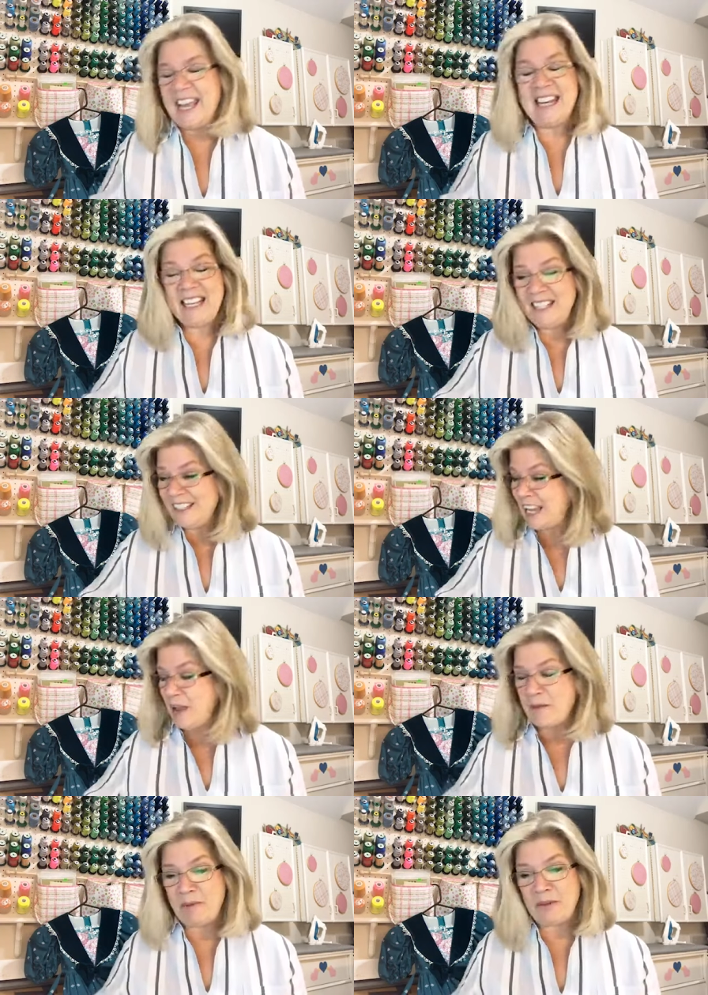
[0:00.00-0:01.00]
and he just
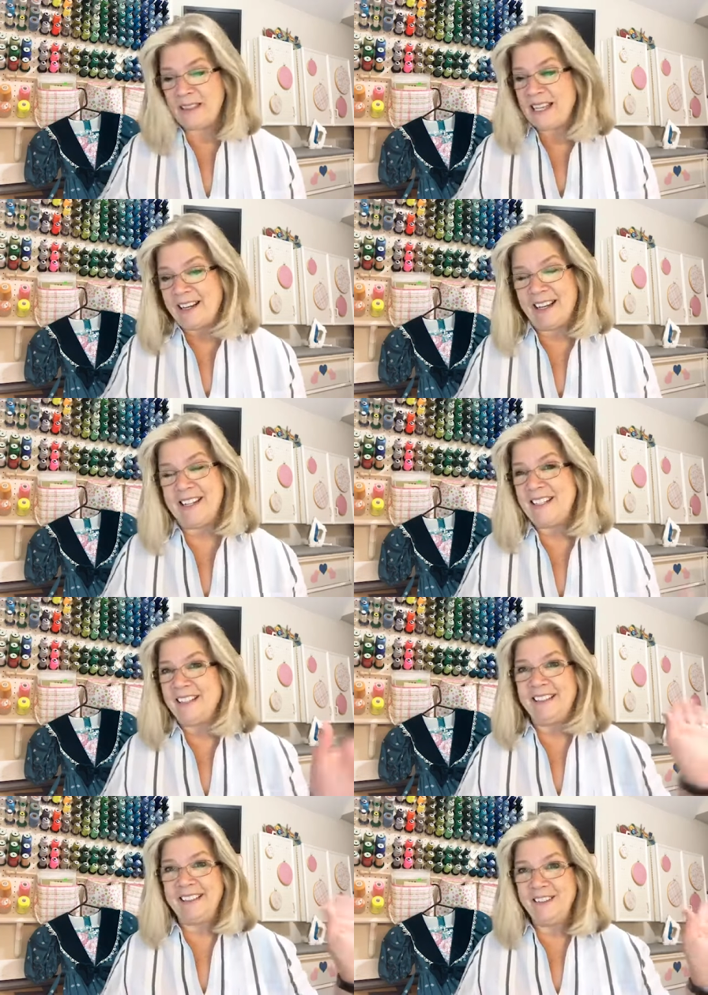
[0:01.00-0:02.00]
came up with that
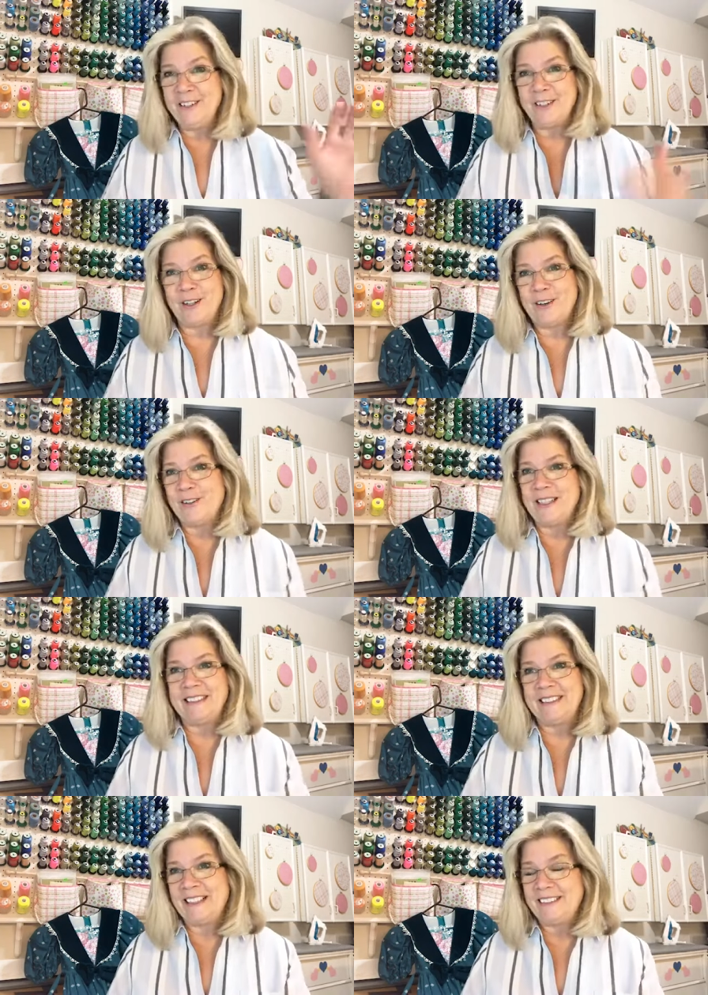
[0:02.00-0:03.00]
idea years ago,
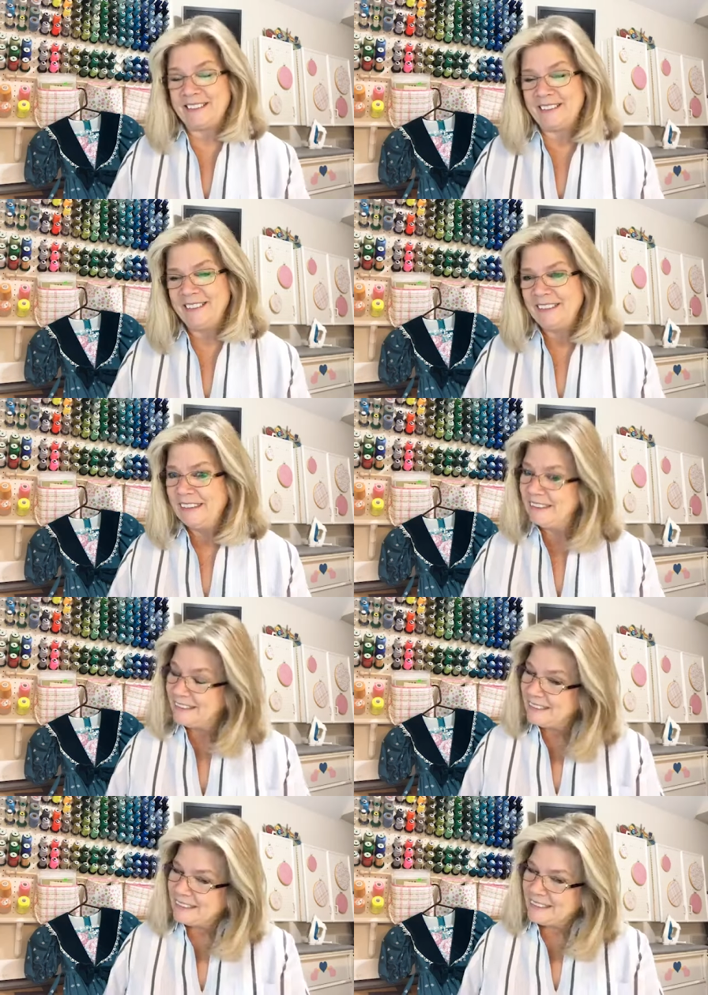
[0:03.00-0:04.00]
and, and
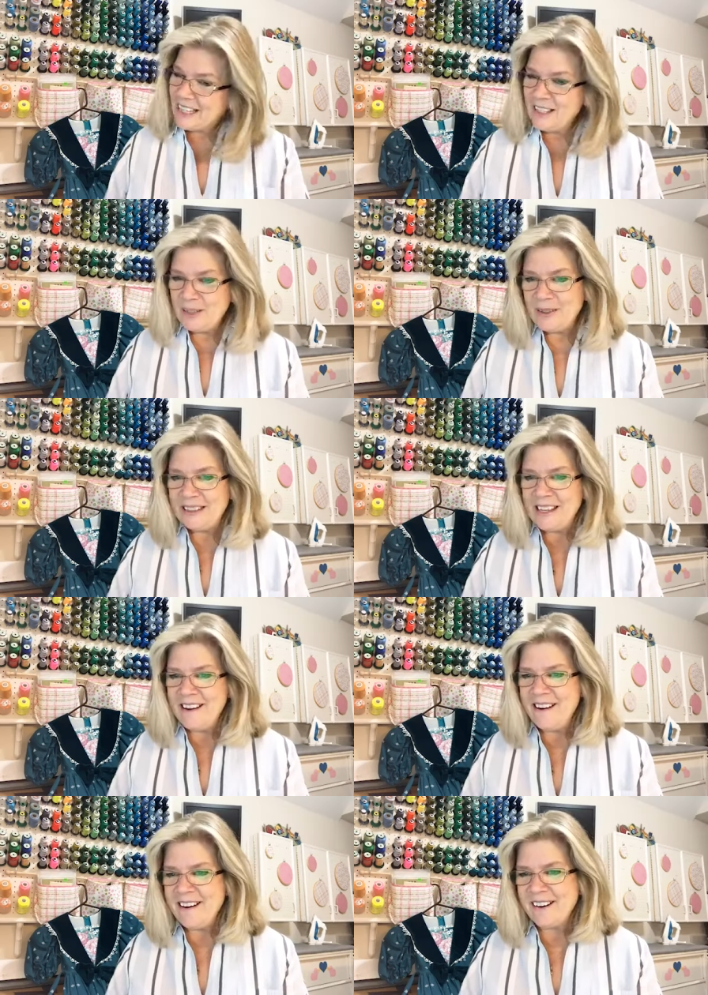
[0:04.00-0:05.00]
that's what they
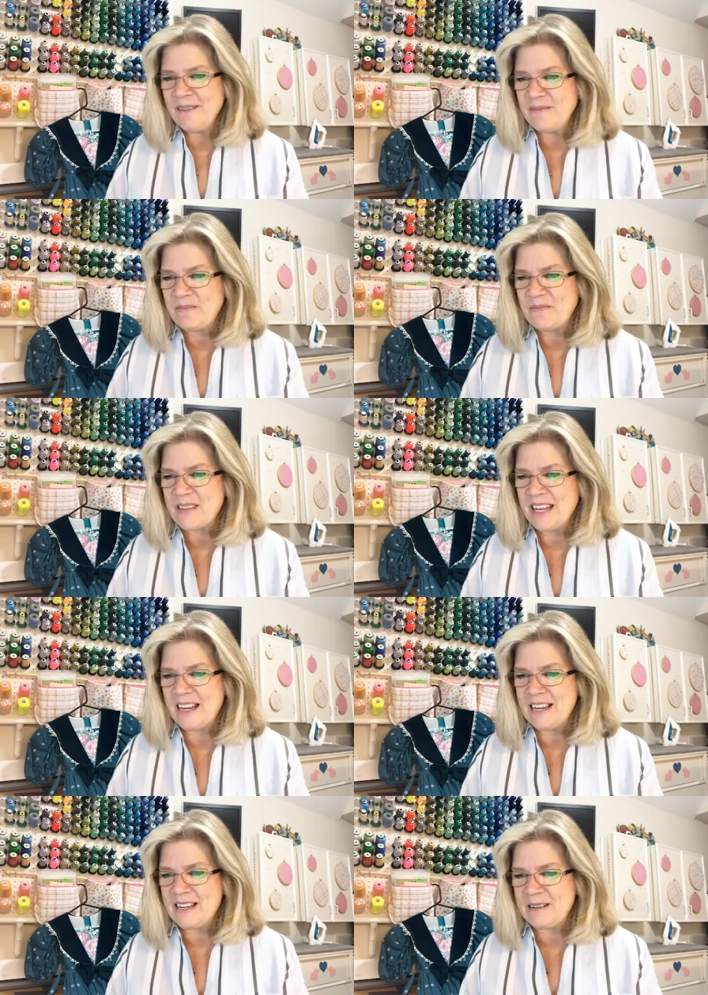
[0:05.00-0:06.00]
are.
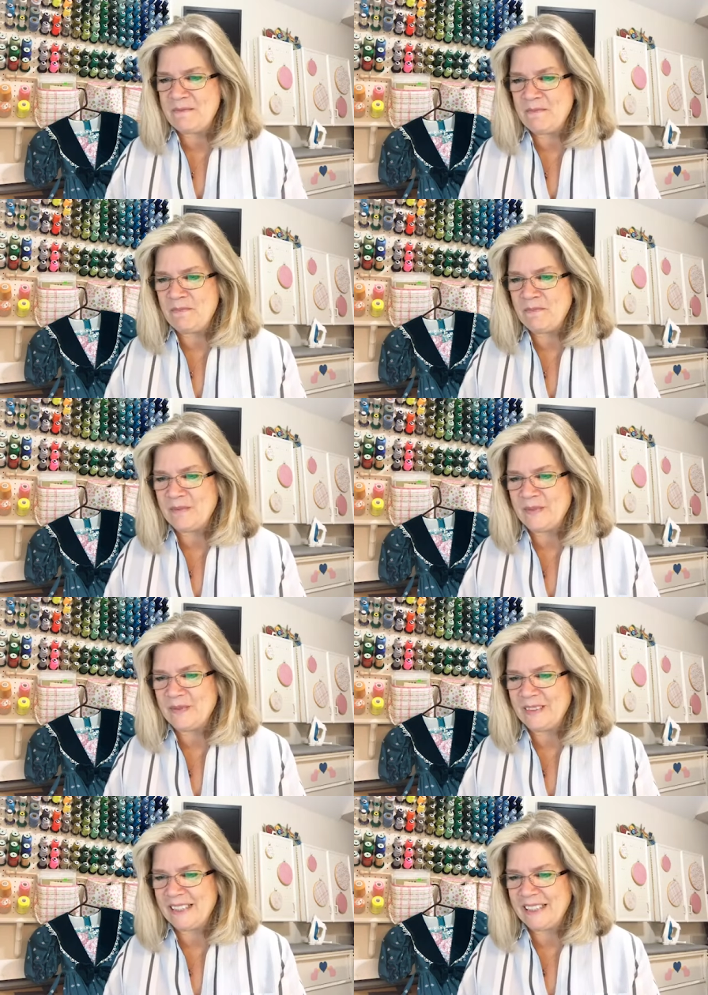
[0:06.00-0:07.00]
Um,
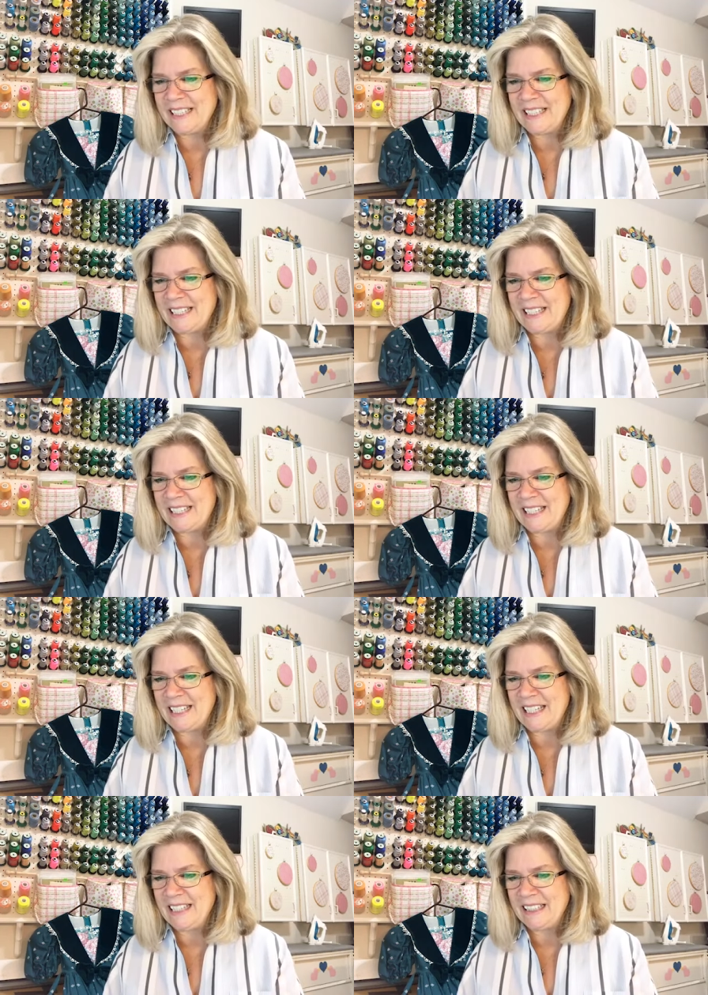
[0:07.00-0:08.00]
let's
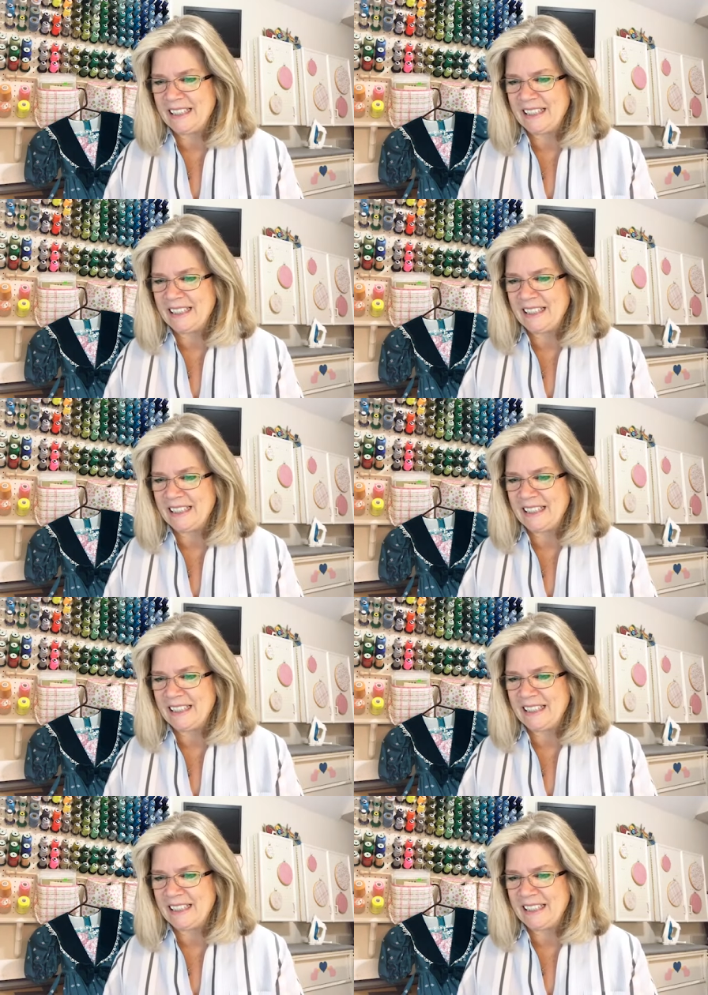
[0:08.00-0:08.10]
see.